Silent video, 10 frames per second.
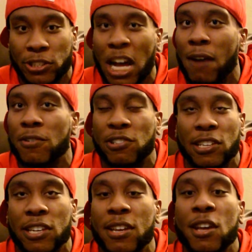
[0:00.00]

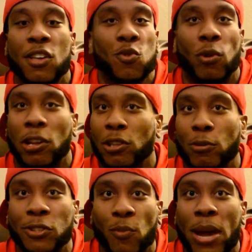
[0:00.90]
Obviously, you want to
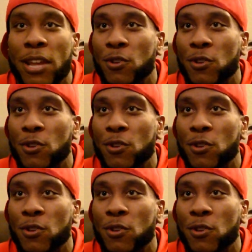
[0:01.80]
lose weight.